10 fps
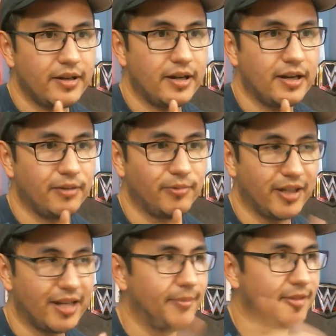when
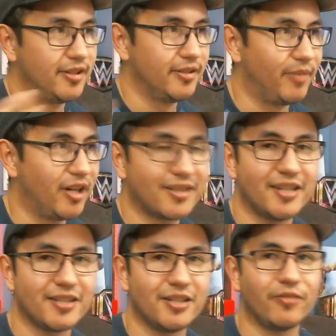it came to
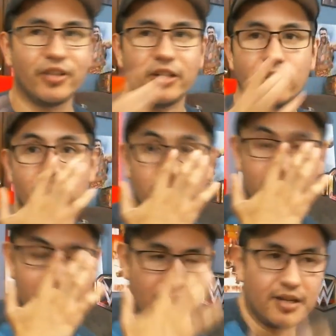monetizing your
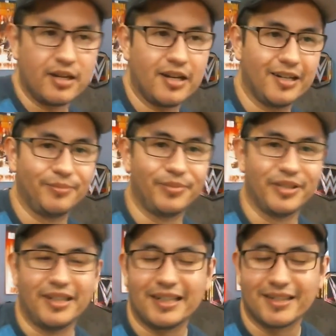videos.
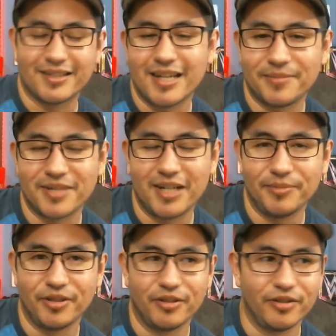But at the same time,
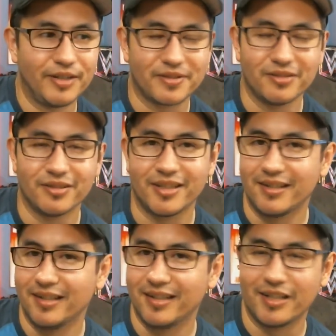you have to look at,
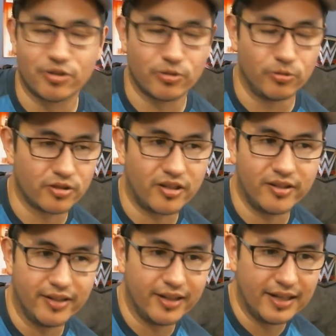again, school
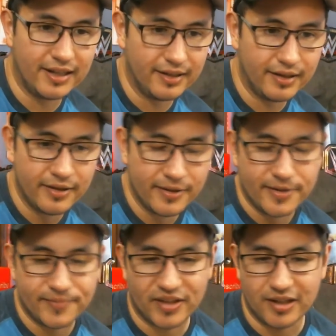started again
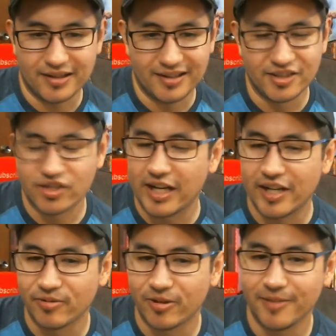in
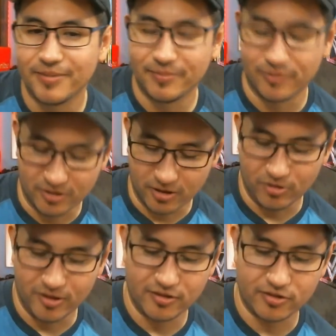January. People are
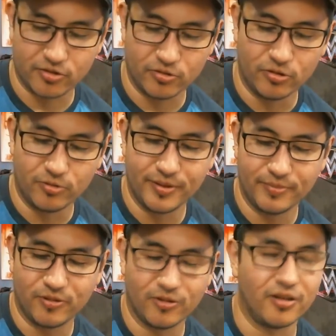going to school.
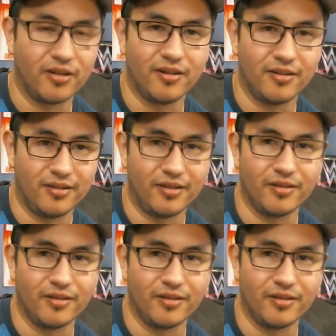People are